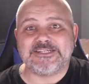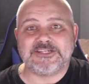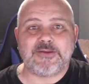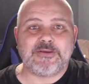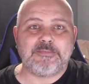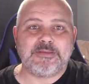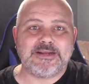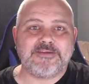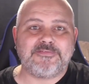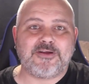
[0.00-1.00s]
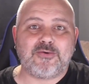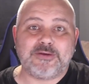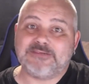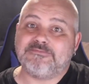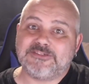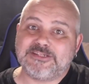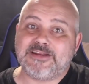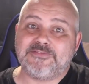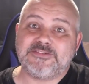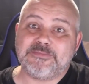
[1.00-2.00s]
to knowing a paedophile
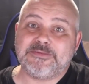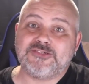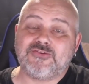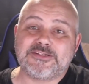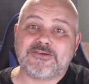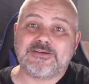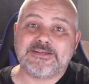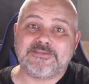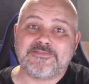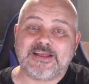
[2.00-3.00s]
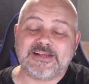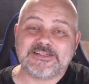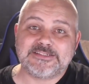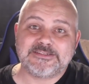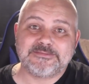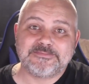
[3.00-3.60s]
instead of simply trying to hide the fact.